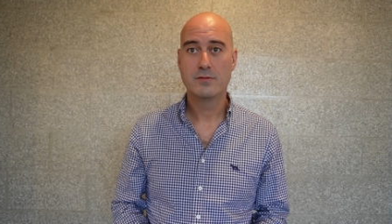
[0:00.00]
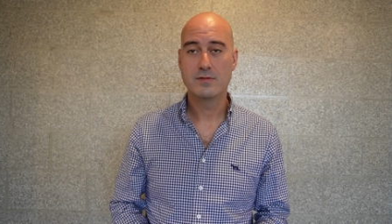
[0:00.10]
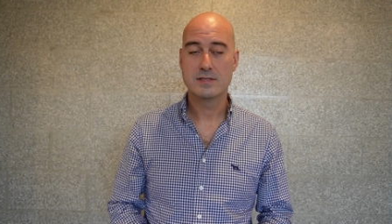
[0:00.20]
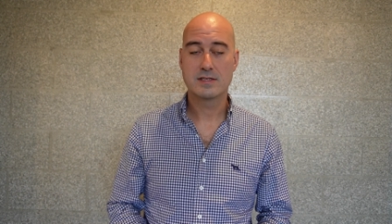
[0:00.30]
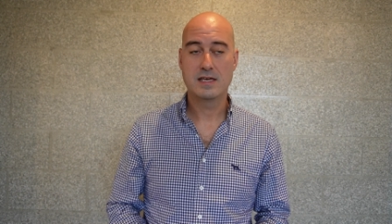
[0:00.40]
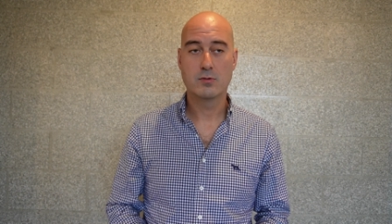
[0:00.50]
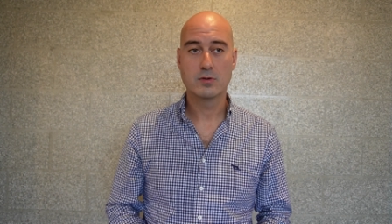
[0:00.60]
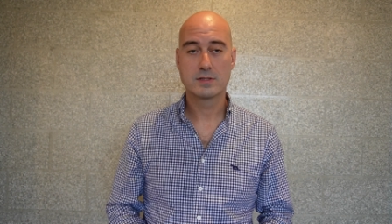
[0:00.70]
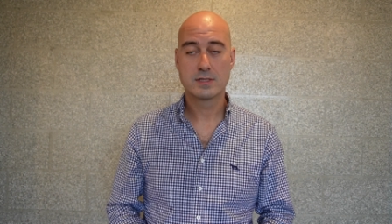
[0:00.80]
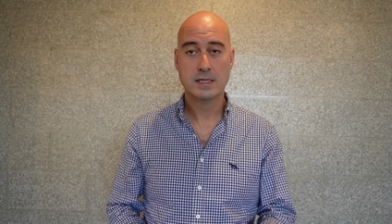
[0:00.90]
reads
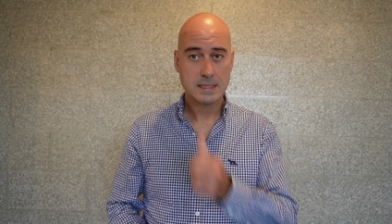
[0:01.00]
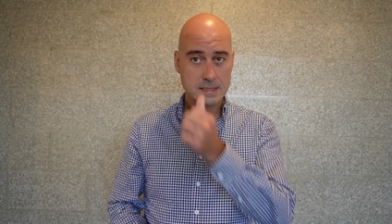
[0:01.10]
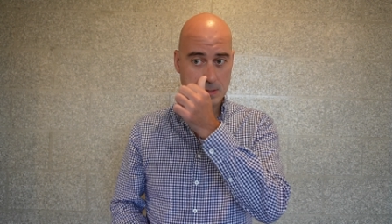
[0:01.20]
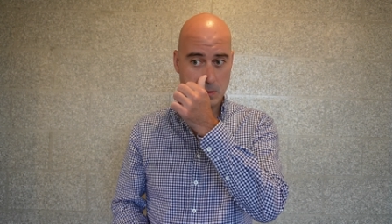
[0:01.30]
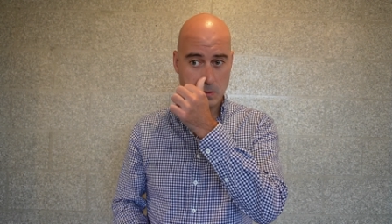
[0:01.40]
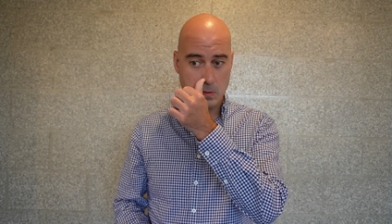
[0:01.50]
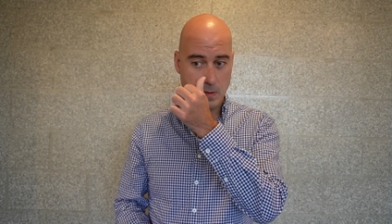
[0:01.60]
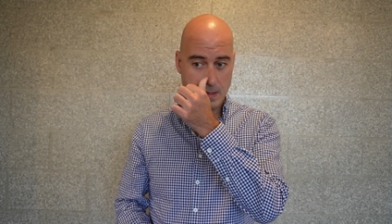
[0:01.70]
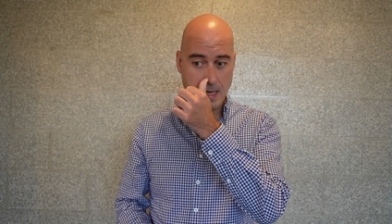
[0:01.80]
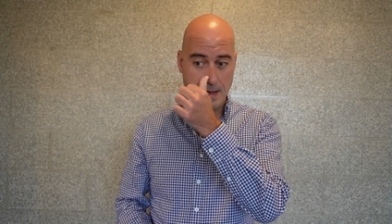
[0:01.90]
keyboards.
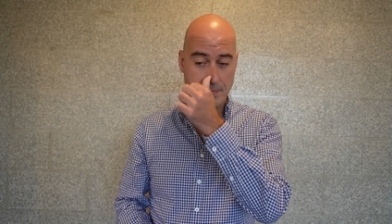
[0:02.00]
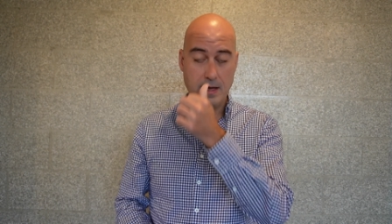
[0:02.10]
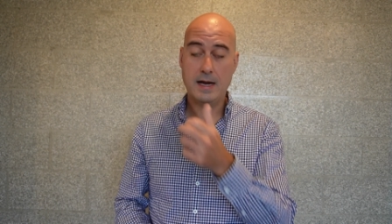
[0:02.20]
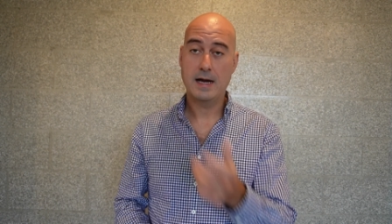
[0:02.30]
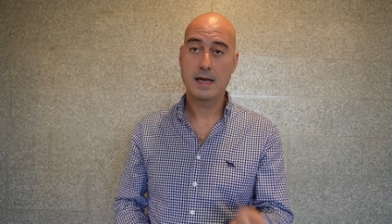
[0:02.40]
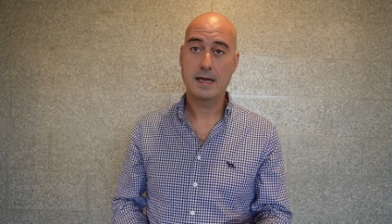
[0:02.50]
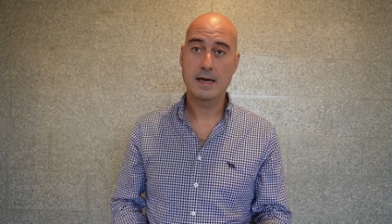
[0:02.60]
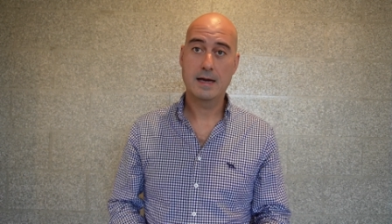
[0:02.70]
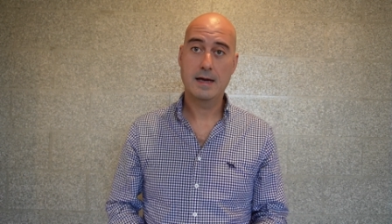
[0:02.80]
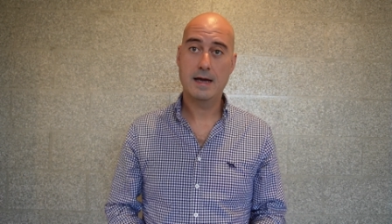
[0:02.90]
So yeah, I,
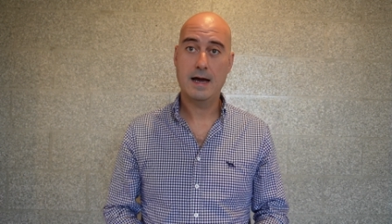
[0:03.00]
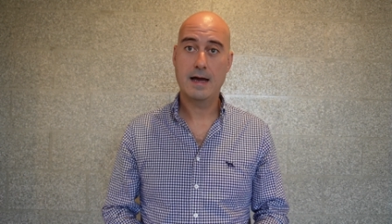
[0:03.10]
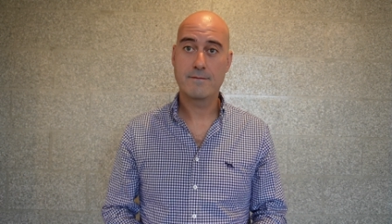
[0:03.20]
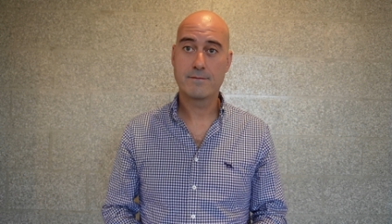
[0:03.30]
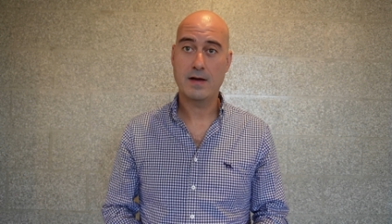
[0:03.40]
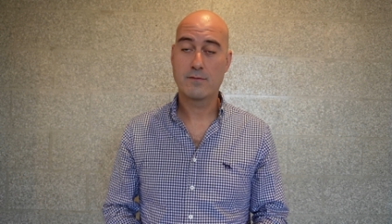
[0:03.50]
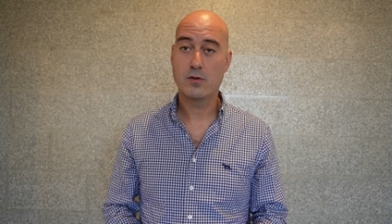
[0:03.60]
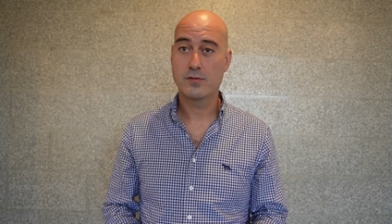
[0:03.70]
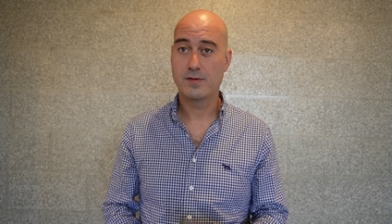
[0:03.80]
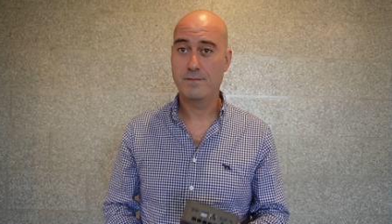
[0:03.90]
uh, I've, I've
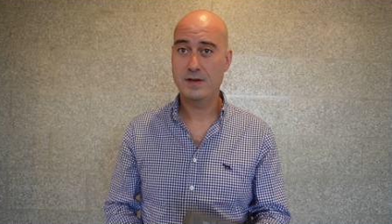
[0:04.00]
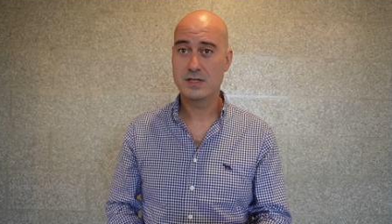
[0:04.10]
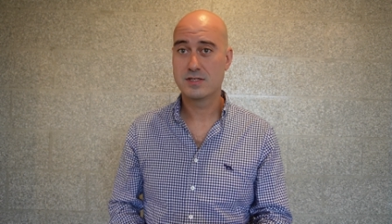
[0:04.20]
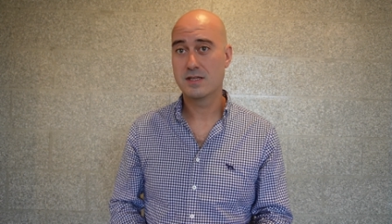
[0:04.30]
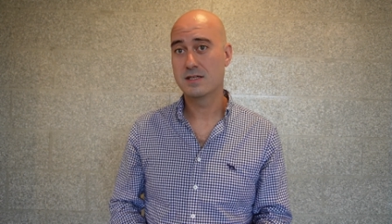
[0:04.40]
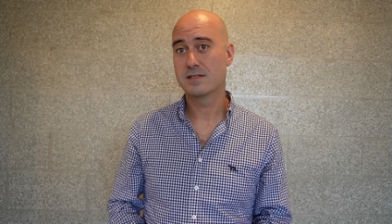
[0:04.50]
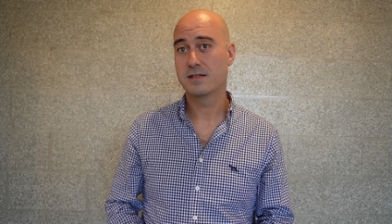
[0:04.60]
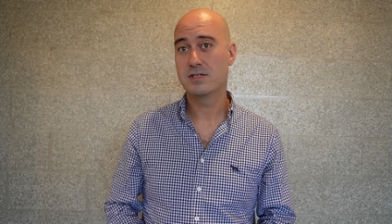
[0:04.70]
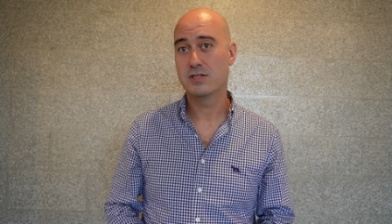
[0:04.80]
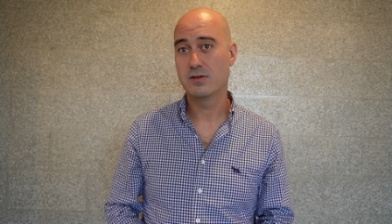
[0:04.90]
got to finish the
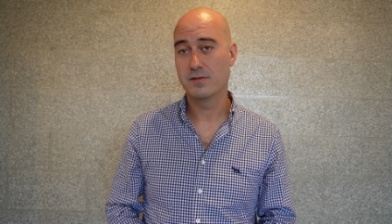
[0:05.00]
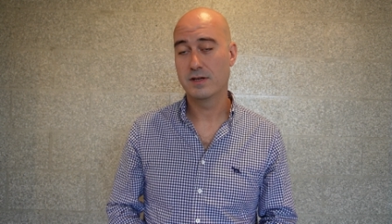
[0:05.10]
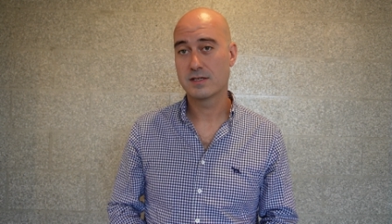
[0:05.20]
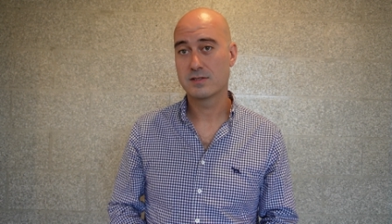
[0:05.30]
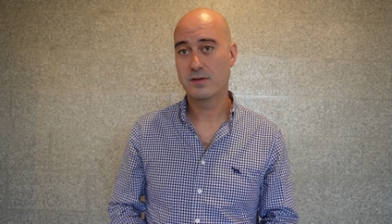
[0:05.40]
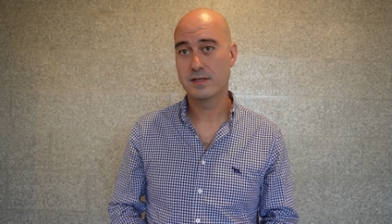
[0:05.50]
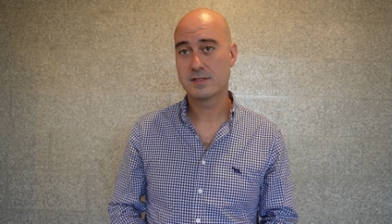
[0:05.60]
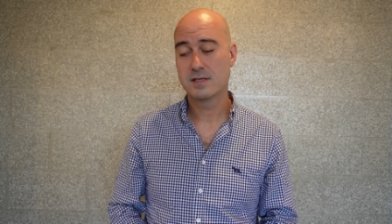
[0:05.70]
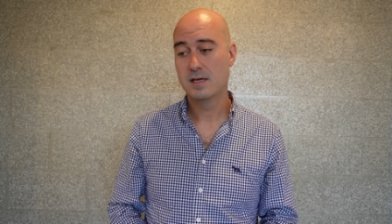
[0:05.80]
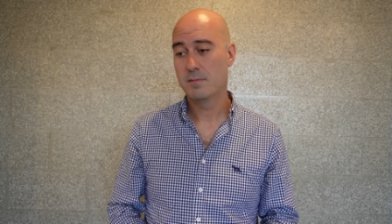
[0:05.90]
installation of Linux on
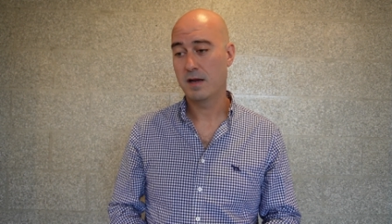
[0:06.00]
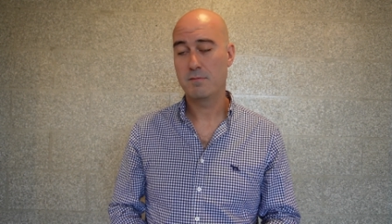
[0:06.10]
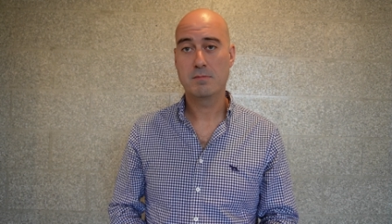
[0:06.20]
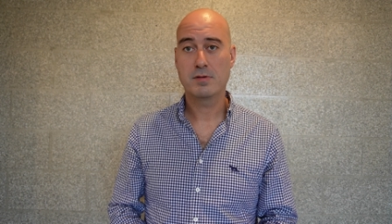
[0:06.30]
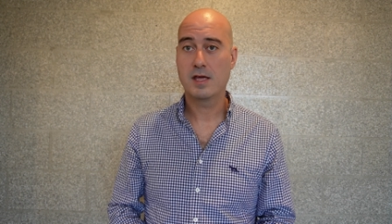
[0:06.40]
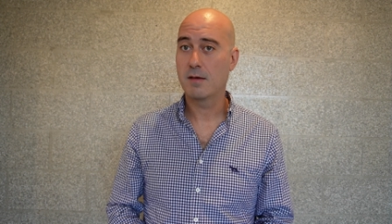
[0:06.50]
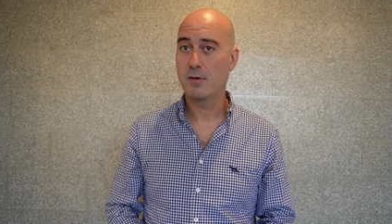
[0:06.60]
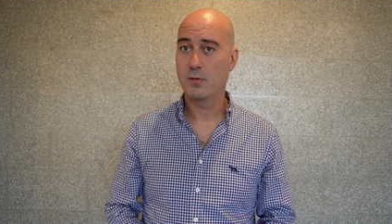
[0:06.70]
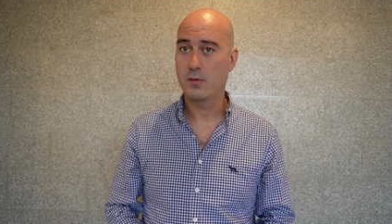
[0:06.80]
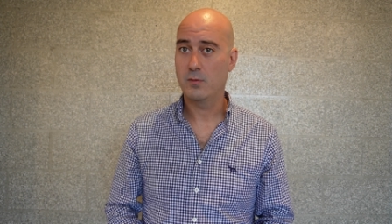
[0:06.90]
this, but I've been playing a
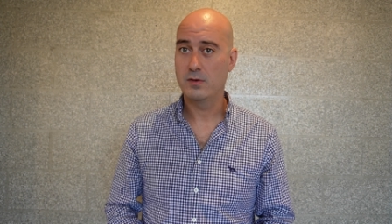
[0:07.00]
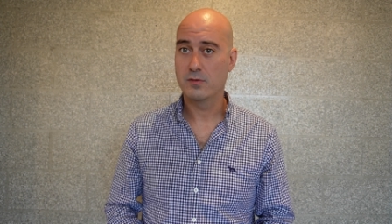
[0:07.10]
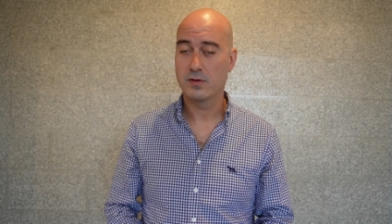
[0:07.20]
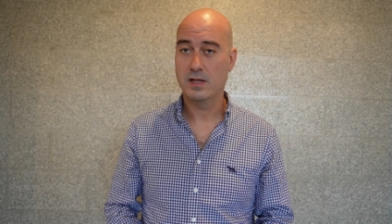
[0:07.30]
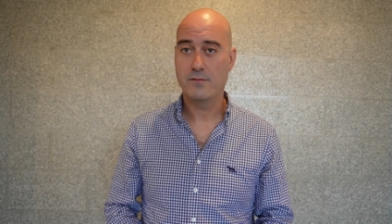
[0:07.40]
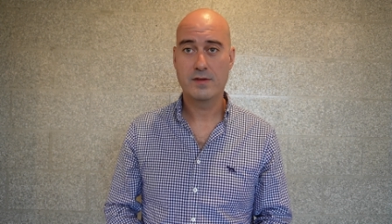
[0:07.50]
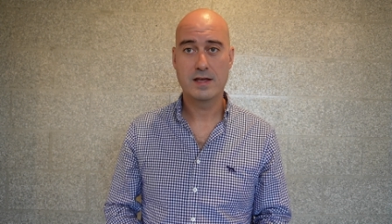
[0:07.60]
bit with Windows 11.